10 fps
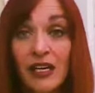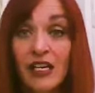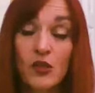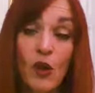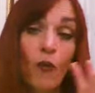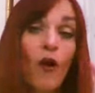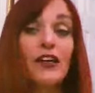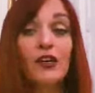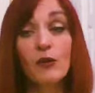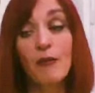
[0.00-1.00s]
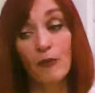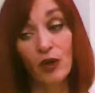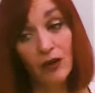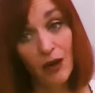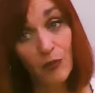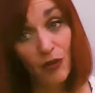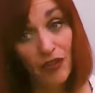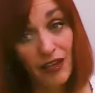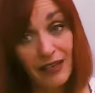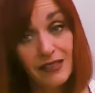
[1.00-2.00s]
So I want you to remember a couple of
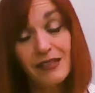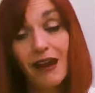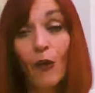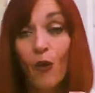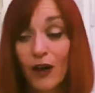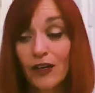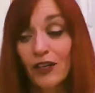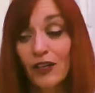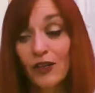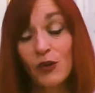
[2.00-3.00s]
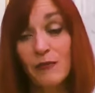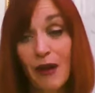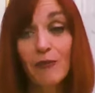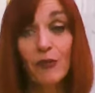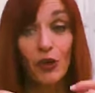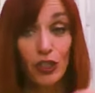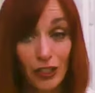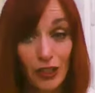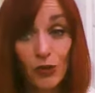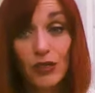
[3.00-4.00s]
things. I want you to remember
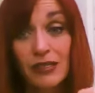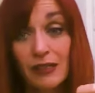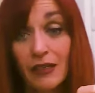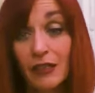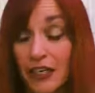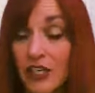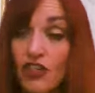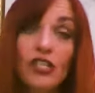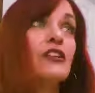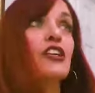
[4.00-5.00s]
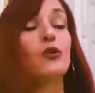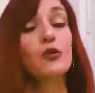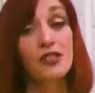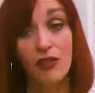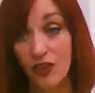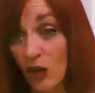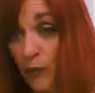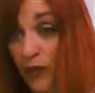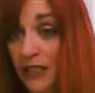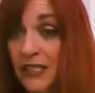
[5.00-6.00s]
you as a clinician, you as a
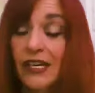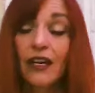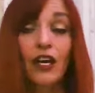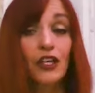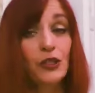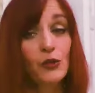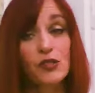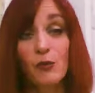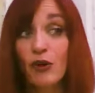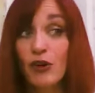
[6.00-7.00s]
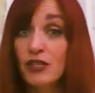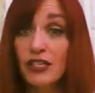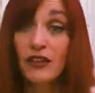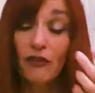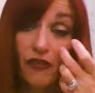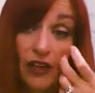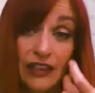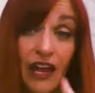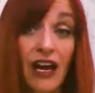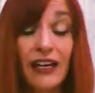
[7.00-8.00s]
therapist, you as a person in the front
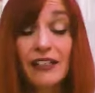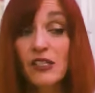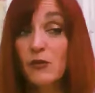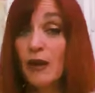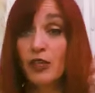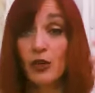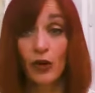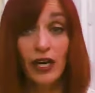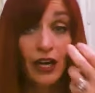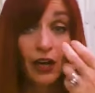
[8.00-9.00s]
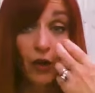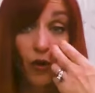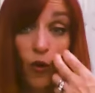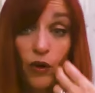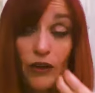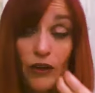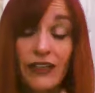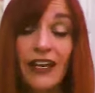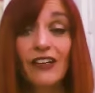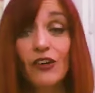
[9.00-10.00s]
lines. Maybe you're a care
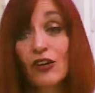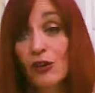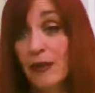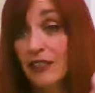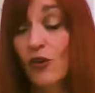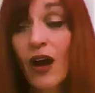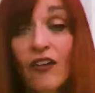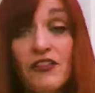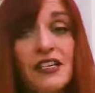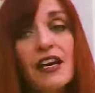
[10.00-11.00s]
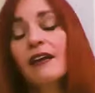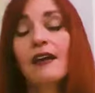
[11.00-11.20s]
coordinator or mental health tech.